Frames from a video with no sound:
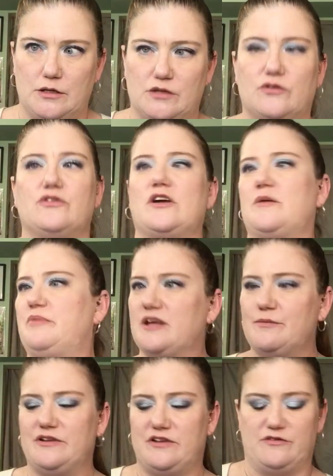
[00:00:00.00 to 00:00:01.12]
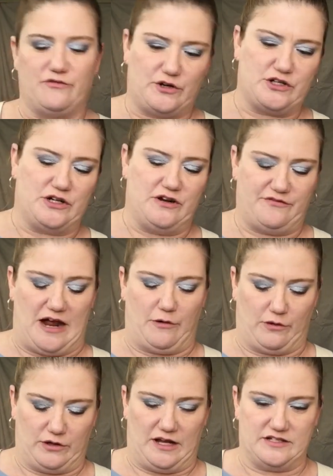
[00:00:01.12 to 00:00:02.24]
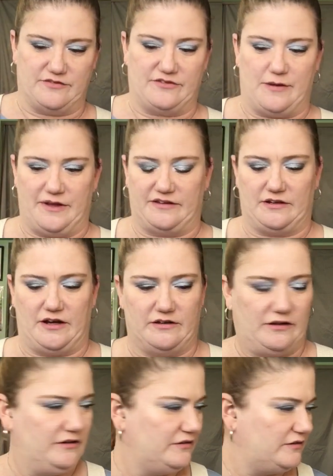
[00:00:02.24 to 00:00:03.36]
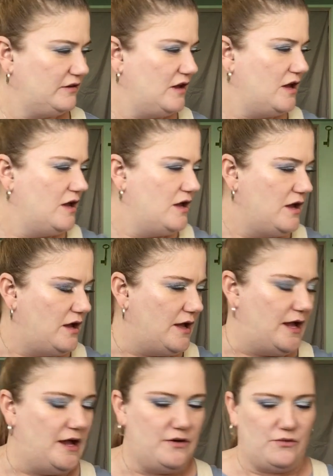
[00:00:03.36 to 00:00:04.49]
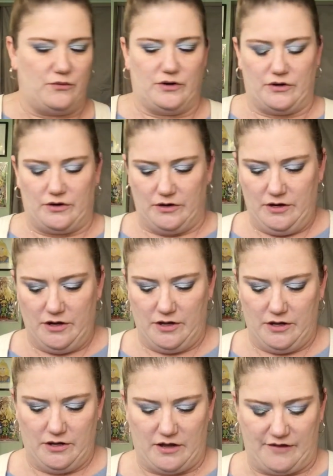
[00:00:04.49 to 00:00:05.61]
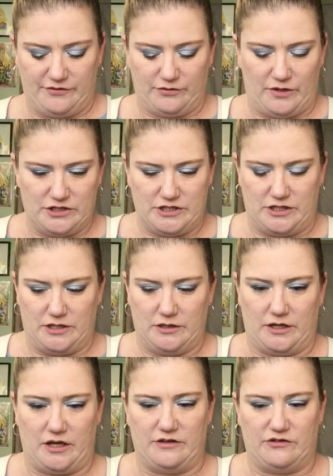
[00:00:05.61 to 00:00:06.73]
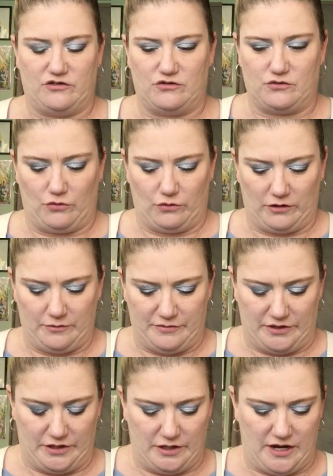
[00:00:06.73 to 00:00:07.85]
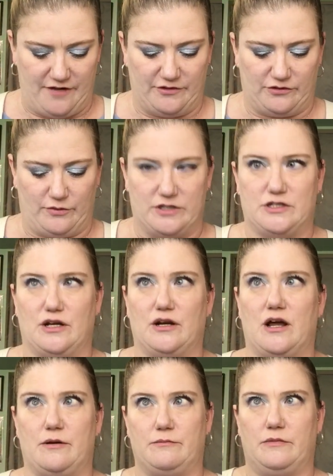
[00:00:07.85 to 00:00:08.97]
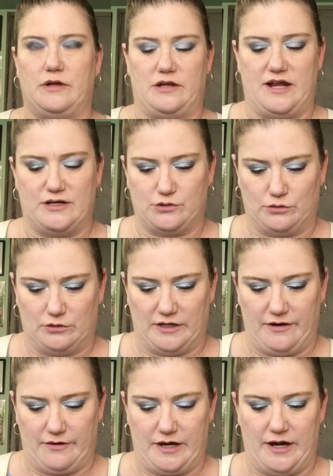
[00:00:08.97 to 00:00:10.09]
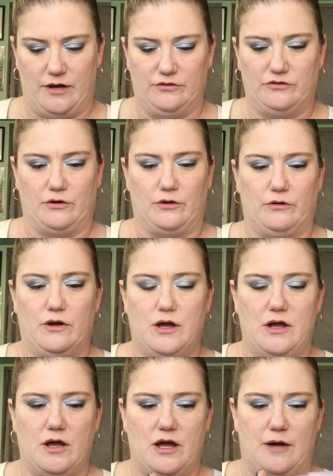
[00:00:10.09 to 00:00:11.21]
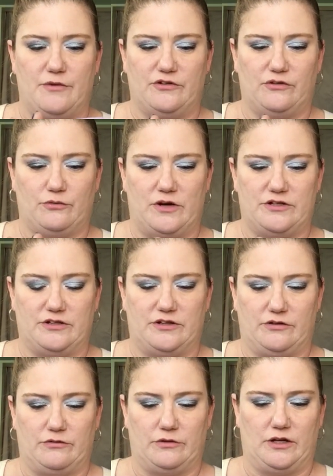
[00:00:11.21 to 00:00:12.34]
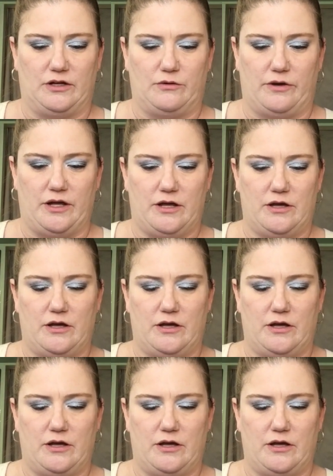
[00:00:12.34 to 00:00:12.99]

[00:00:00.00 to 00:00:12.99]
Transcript: So it's like a pigmented version of Hourglass, if that makes any sense. And I've swatched it like in store, but I haven't swatched it. I'm in natural light right now, so I'm going to swatch this really quick.